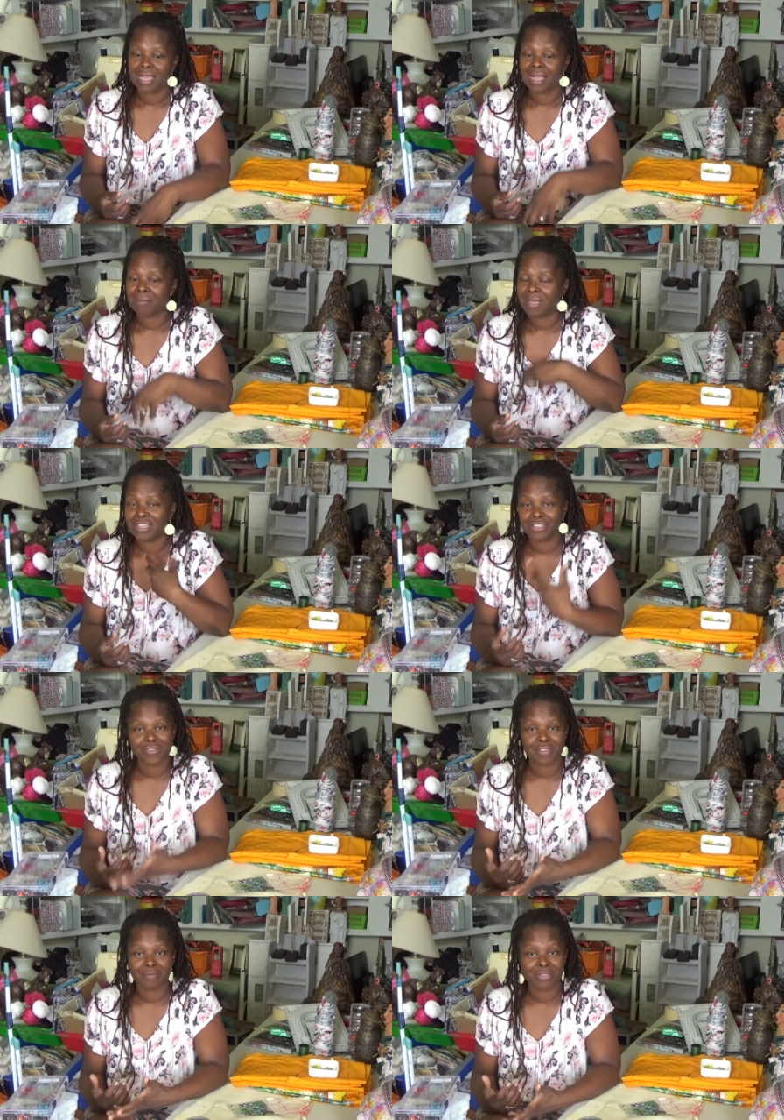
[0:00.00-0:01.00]
I'm going to do
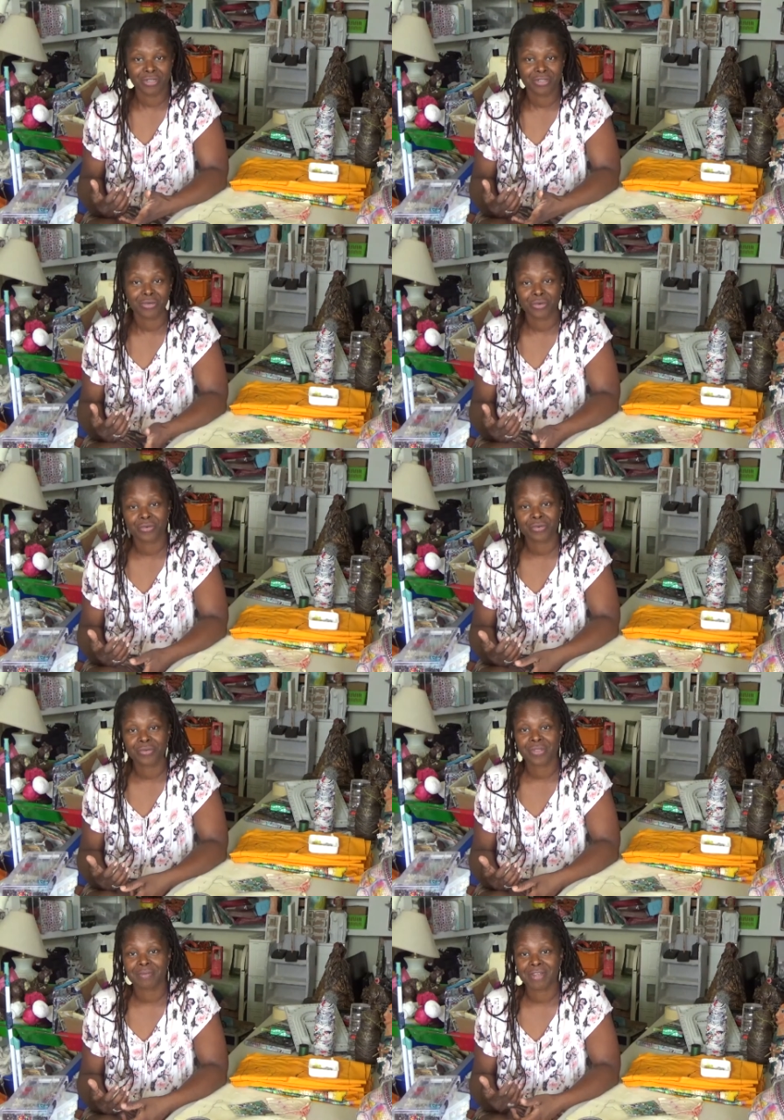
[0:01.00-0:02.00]
some
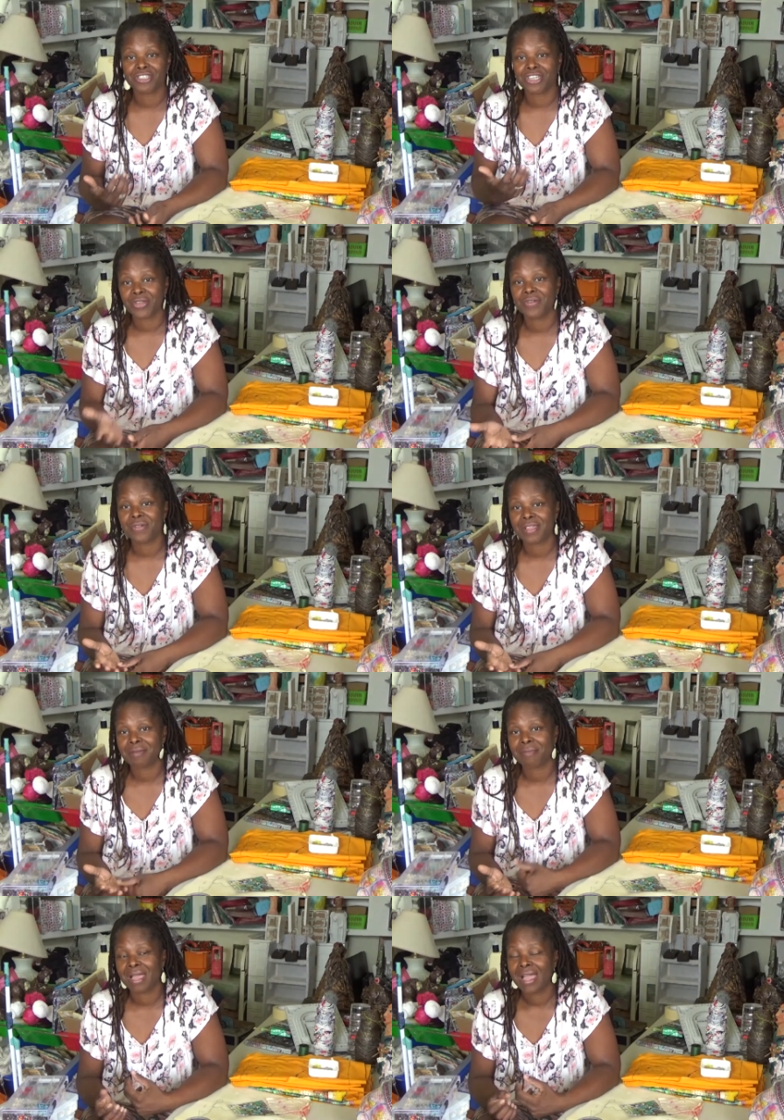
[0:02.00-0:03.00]
tutorials, I'm going to show you
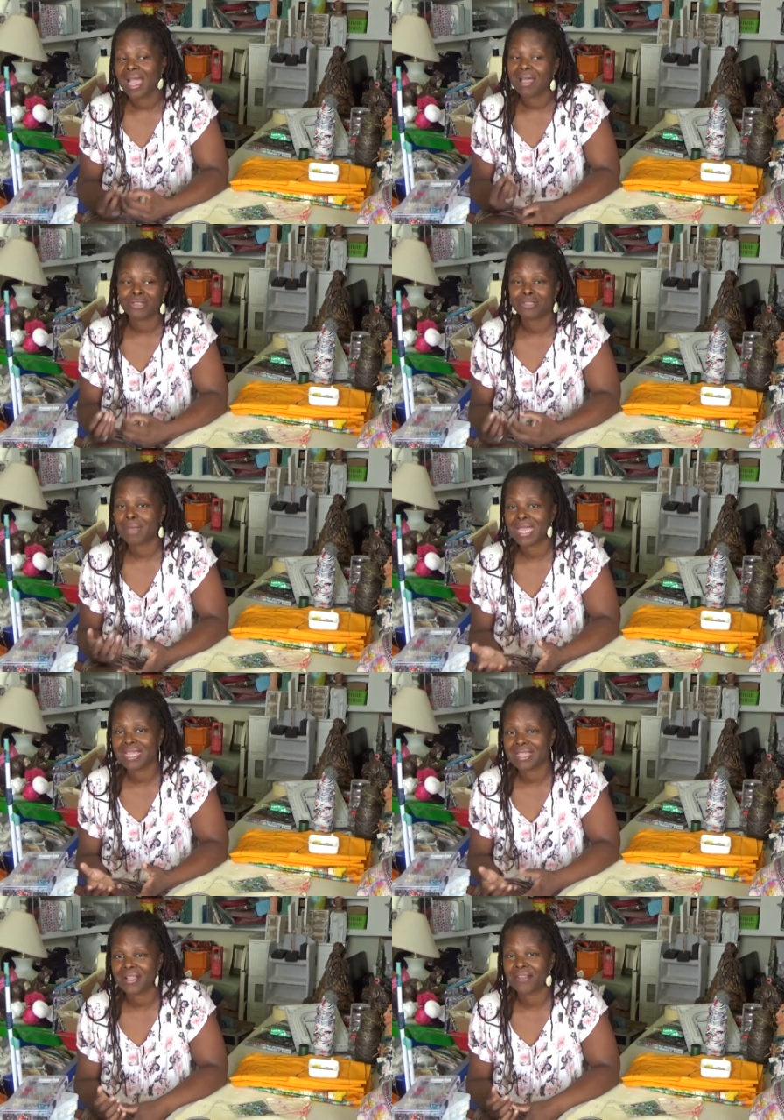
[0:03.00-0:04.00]
some how to make
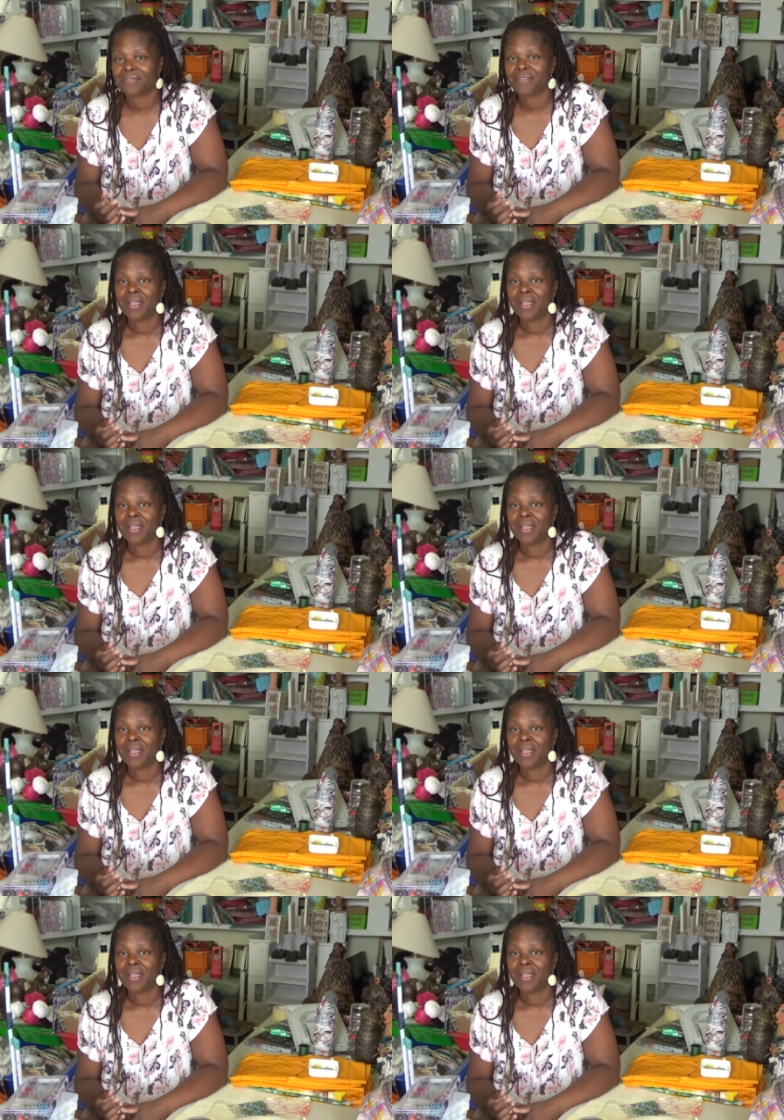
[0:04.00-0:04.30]
stuff.